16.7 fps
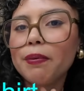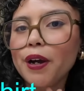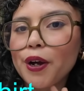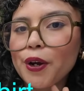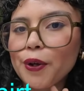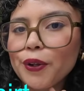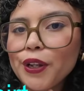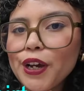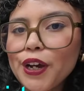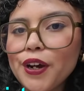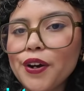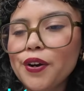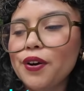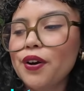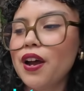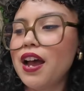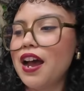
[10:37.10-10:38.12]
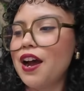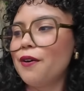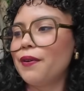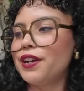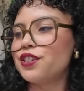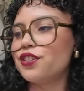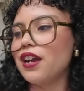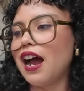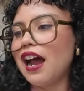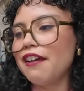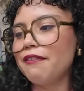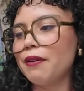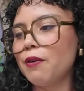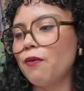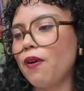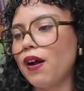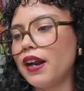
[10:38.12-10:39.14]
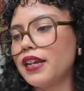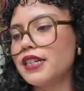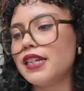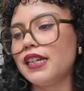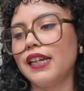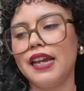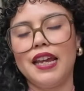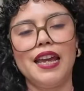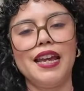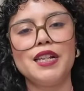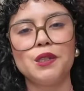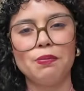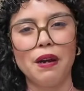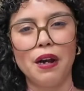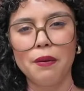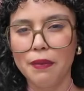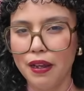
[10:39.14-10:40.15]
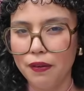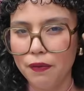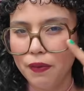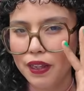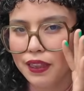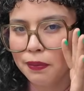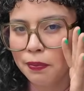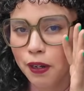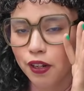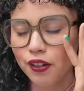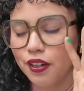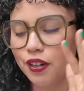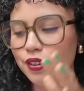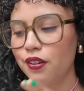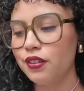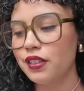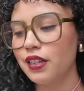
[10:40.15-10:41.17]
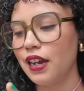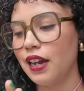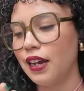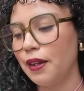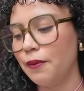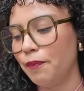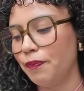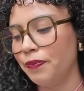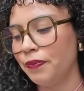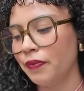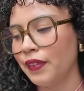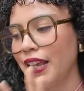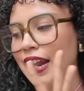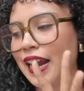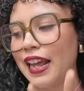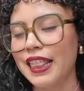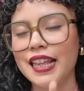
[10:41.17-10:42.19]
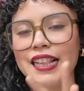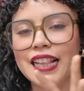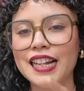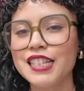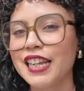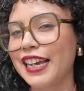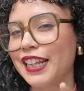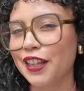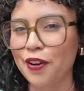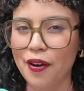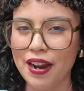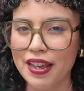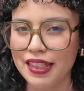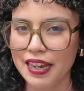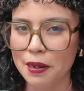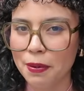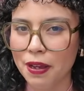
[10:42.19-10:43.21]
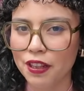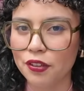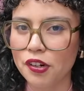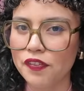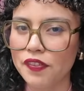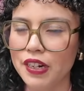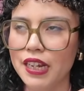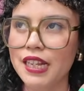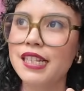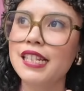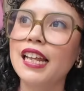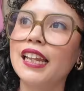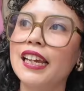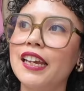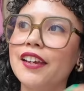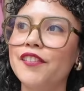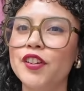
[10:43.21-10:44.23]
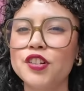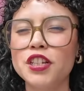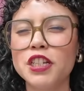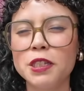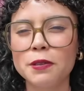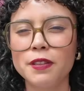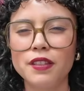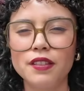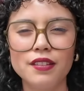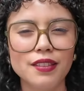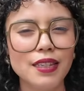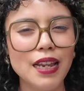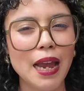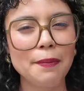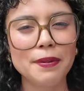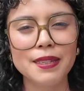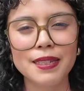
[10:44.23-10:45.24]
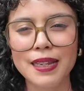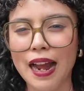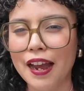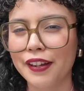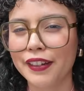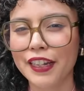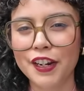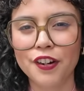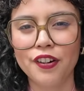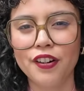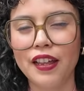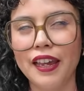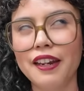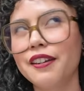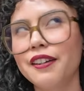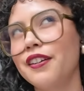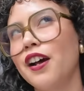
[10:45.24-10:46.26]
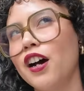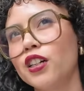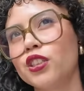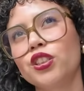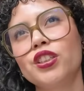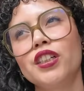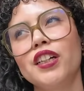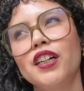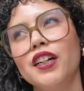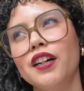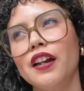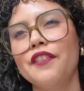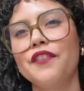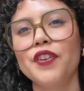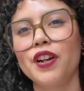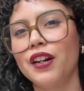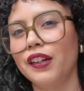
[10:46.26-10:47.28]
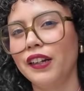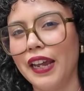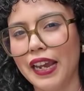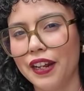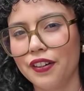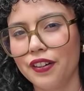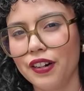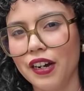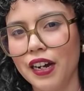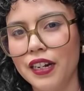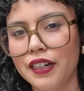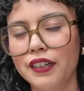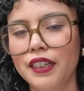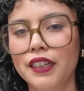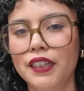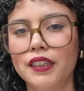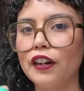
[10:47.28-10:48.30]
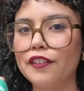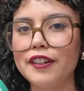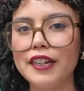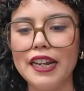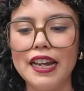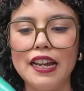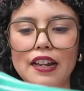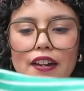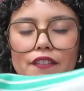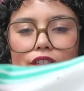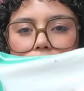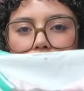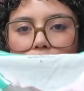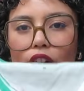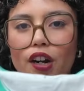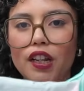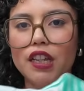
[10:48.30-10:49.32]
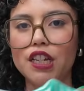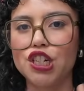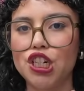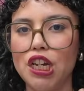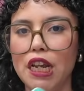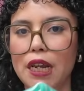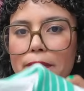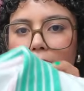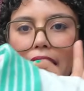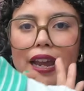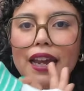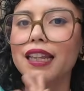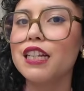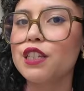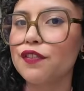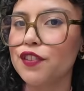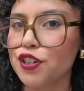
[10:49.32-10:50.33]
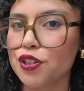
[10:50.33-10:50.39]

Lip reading: polo, which I've been wanting to like experiment with polos, and I think that's like the great thing about thrifting is that like if there's this type of style that you're like not sure if you're gonna like it or not, thrifting it for the cheap, I got this for